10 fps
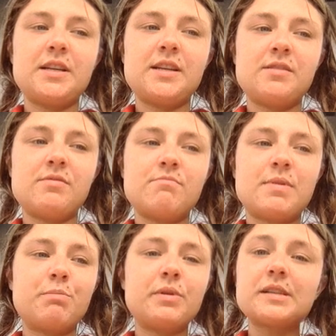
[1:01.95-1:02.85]
in
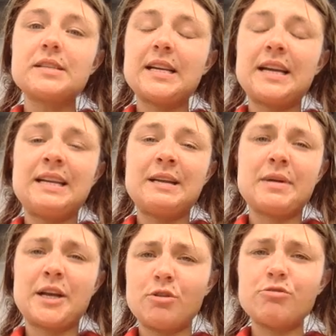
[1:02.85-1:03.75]
my books and in
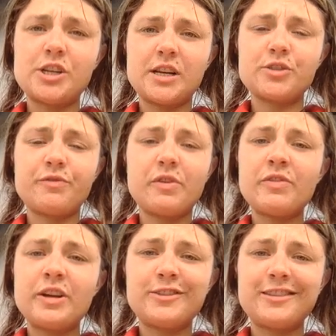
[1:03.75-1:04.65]
my coaching, so if you're
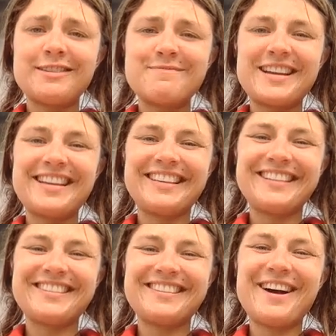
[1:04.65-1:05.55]
ever interested in my
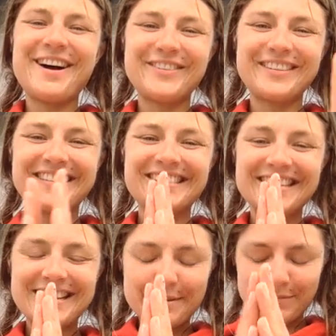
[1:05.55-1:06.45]
healing journey offerings
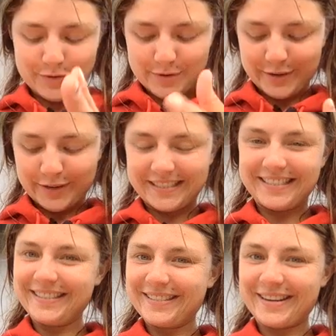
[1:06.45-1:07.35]
through
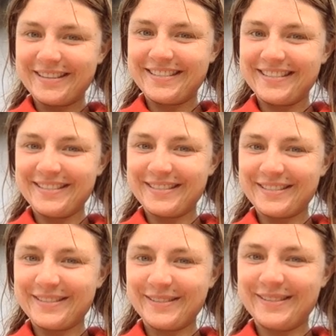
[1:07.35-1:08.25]
Kristen's Consciousness
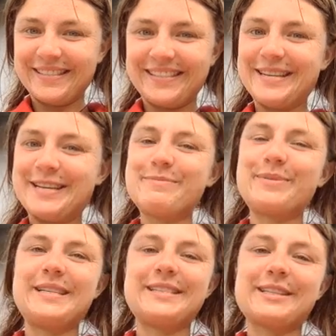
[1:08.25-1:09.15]
Consultancy,
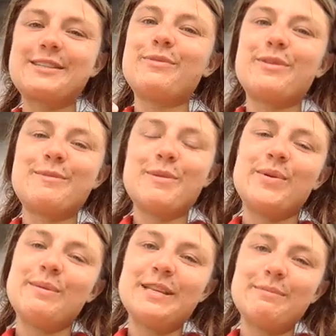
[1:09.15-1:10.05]
please explore my
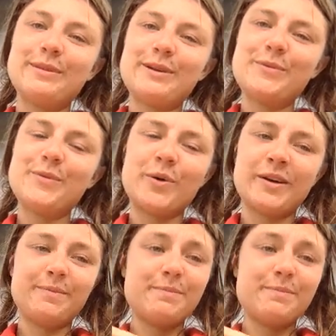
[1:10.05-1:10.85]
website below, or